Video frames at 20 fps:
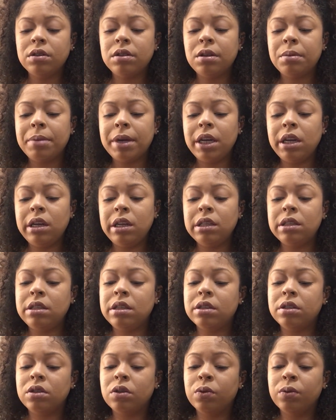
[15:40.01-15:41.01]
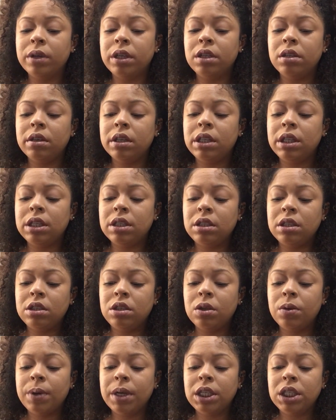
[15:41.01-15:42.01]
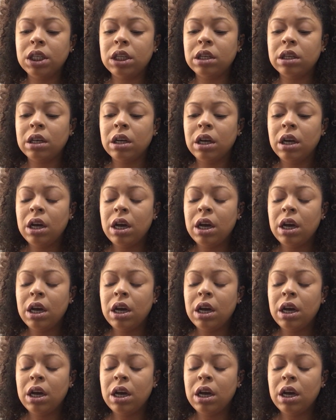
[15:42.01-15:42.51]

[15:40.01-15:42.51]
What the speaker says: somebody needs to surrender in this situation.